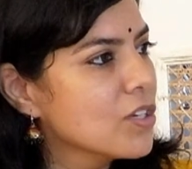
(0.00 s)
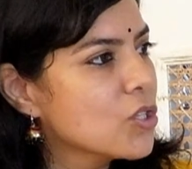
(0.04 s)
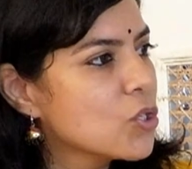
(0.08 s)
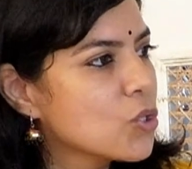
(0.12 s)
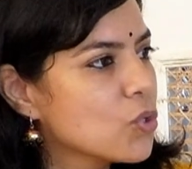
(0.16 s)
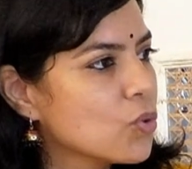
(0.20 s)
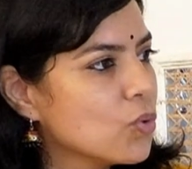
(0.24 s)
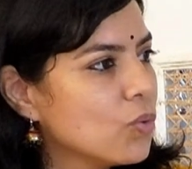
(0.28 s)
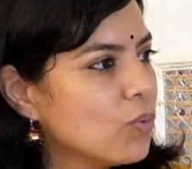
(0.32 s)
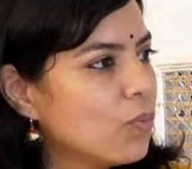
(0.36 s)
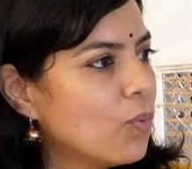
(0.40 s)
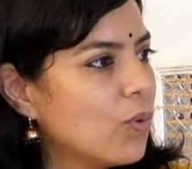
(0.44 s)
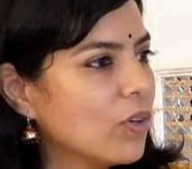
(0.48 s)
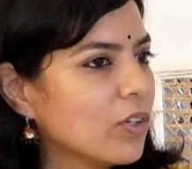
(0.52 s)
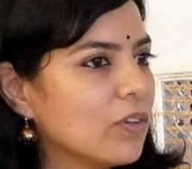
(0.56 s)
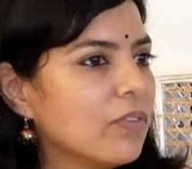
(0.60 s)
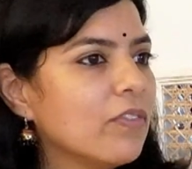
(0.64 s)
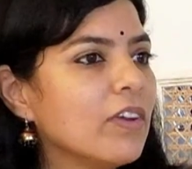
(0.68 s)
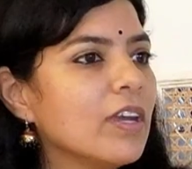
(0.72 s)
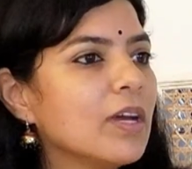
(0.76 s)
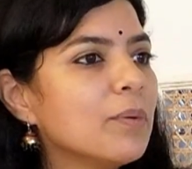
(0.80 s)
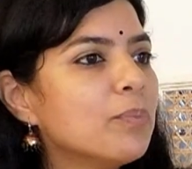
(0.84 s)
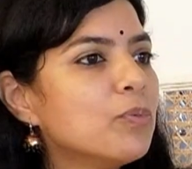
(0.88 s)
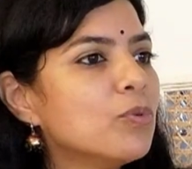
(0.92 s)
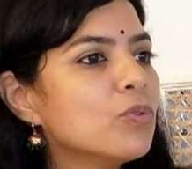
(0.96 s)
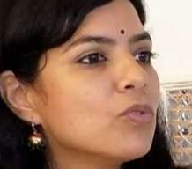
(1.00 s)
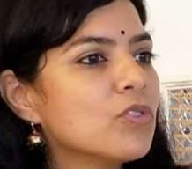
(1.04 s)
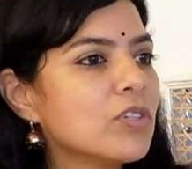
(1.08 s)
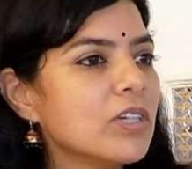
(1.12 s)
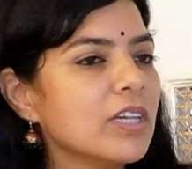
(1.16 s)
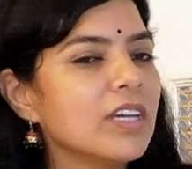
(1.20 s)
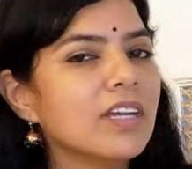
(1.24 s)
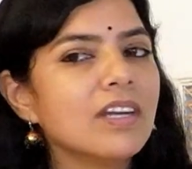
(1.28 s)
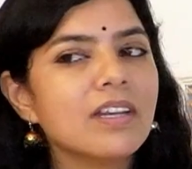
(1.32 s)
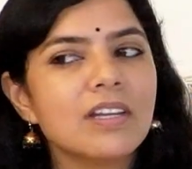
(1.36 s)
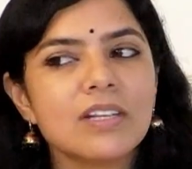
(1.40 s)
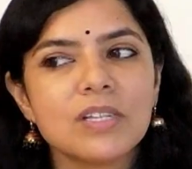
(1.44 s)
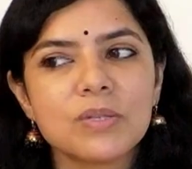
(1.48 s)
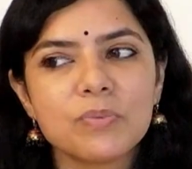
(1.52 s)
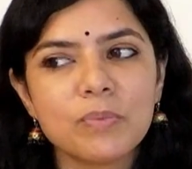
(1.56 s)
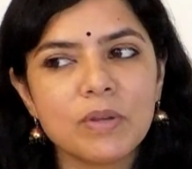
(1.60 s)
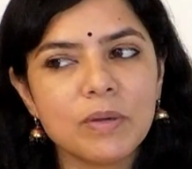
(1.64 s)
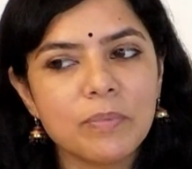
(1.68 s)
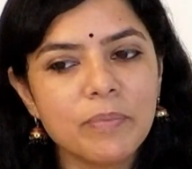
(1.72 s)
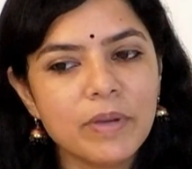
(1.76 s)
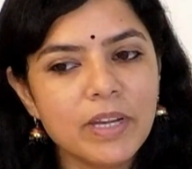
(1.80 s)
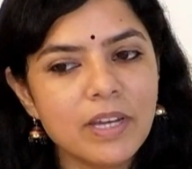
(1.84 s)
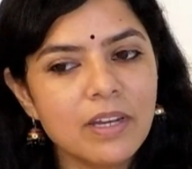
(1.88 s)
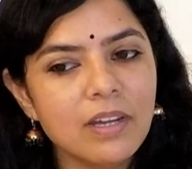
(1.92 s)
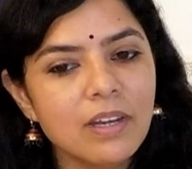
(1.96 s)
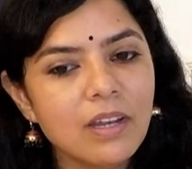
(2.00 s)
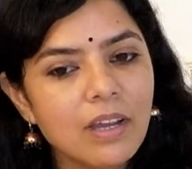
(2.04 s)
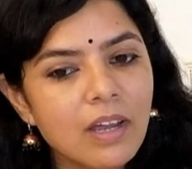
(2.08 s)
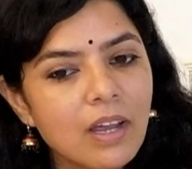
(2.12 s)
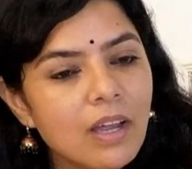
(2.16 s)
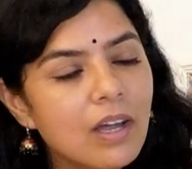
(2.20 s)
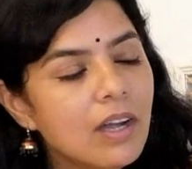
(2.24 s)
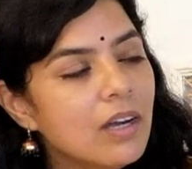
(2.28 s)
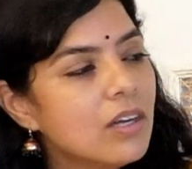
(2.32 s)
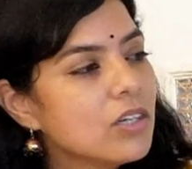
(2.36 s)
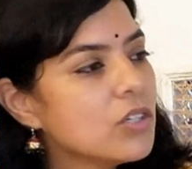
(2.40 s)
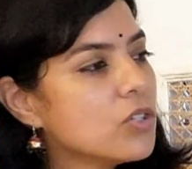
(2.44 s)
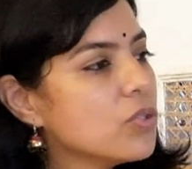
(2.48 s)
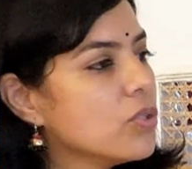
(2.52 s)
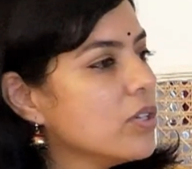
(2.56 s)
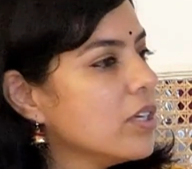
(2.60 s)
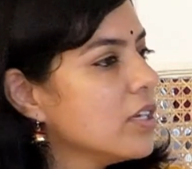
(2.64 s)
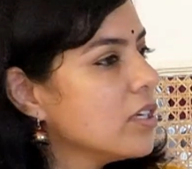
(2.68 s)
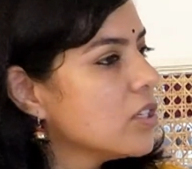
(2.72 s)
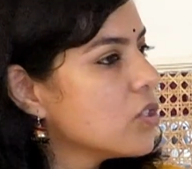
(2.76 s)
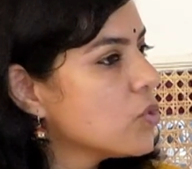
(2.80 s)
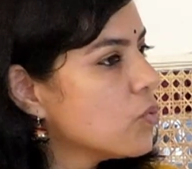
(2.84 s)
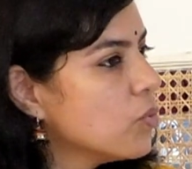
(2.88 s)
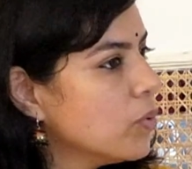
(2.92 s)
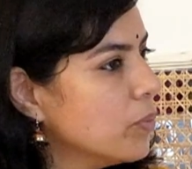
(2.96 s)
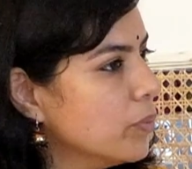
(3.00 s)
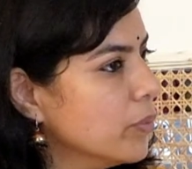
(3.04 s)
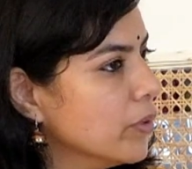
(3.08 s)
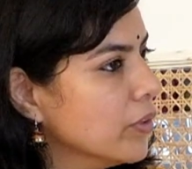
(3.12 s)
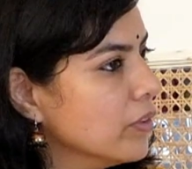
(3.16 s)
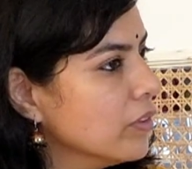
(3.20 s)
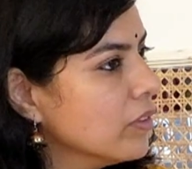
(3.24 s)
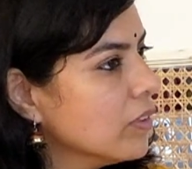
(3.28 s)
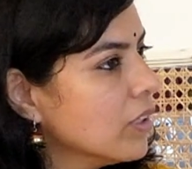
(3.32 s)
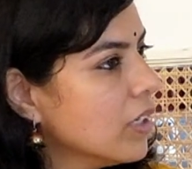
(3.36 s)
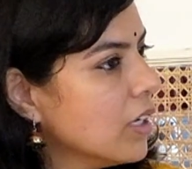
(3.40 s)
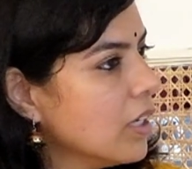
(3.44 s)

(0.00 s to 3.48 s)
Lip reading: So what we are portraying is maybe a today's woman,